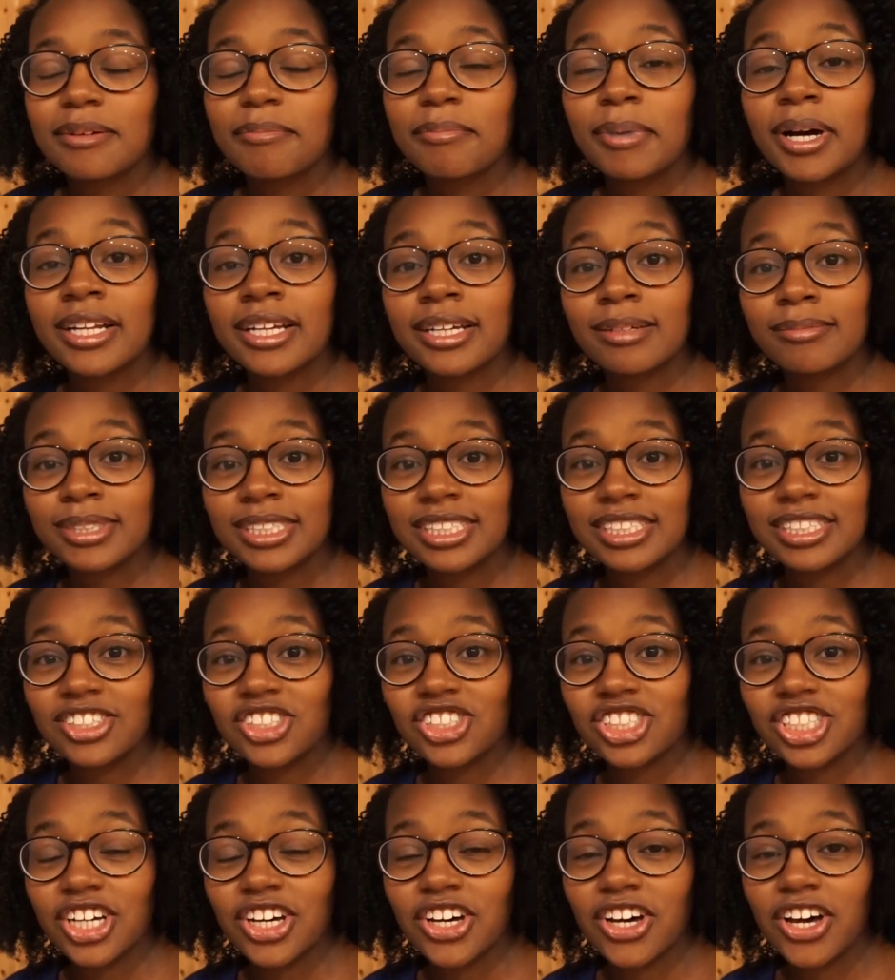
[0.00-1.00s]
My name's
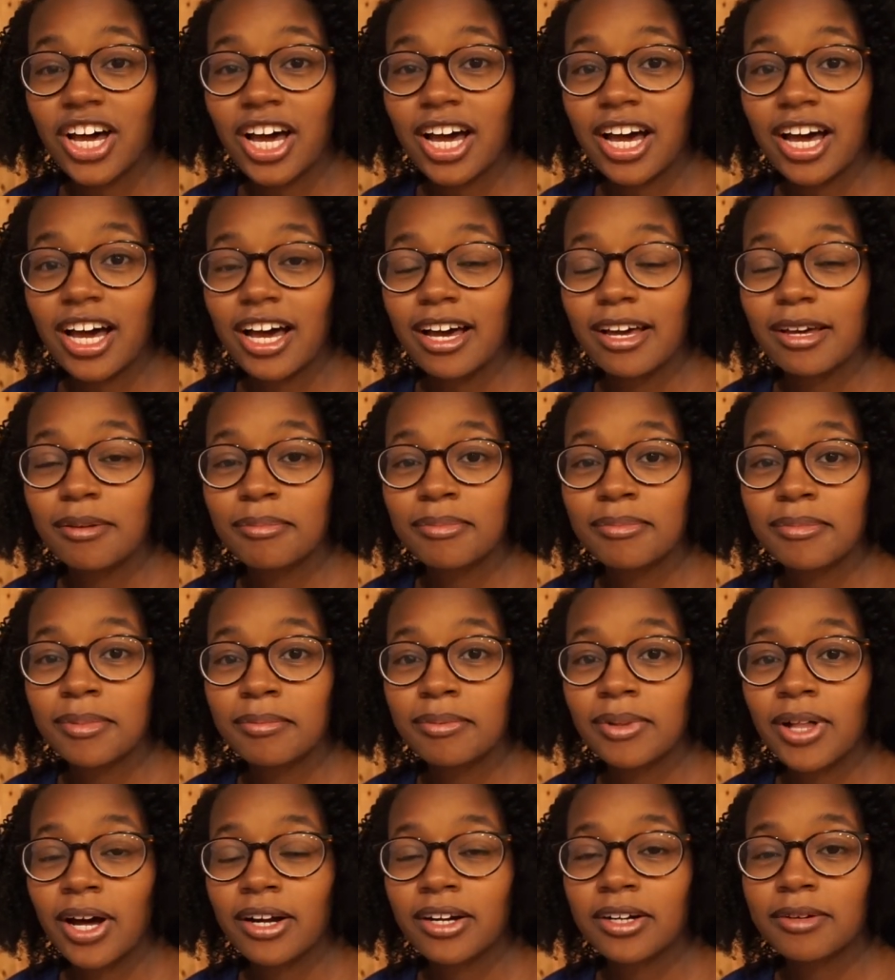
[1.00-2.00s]
Tisha. I'm the
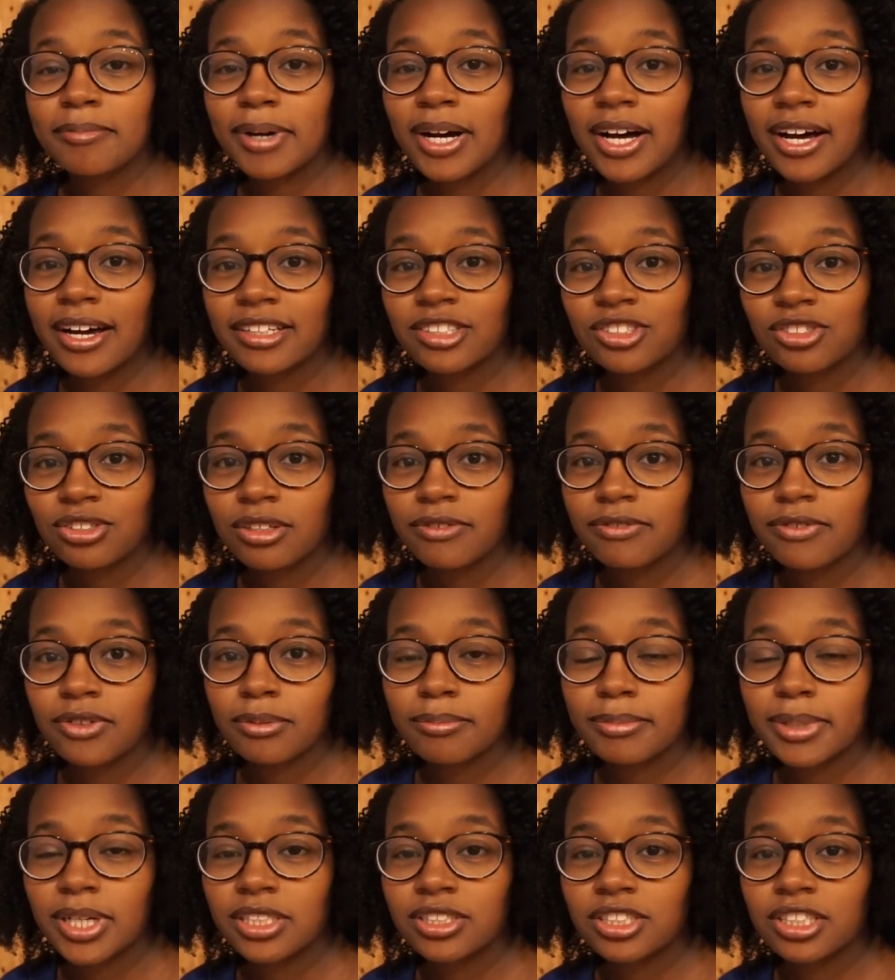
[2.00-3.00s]
blogger behind
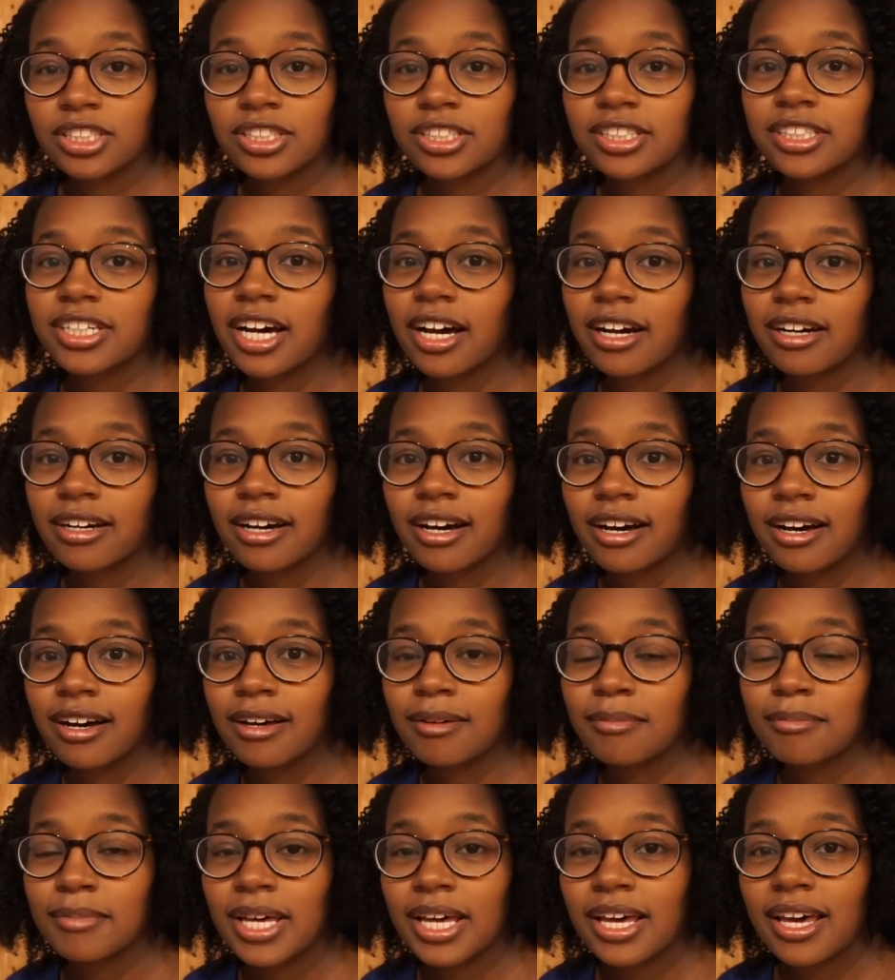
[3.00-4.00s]

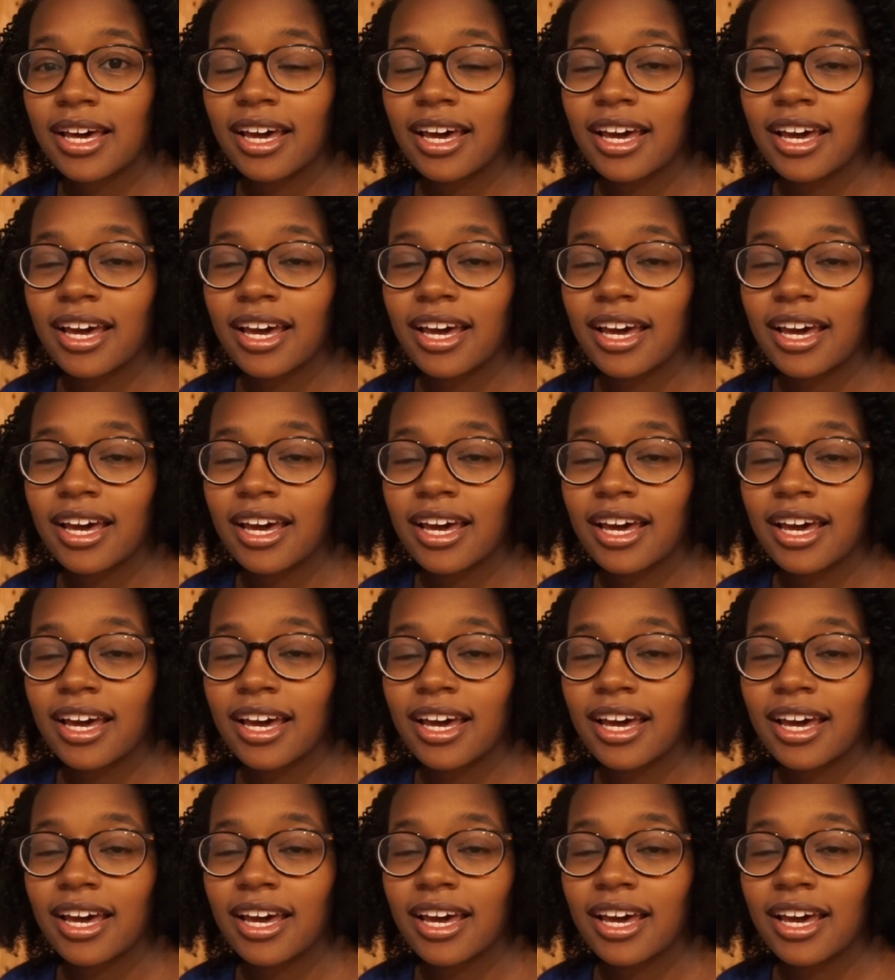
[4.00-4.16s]
joyfulbudgeter.com,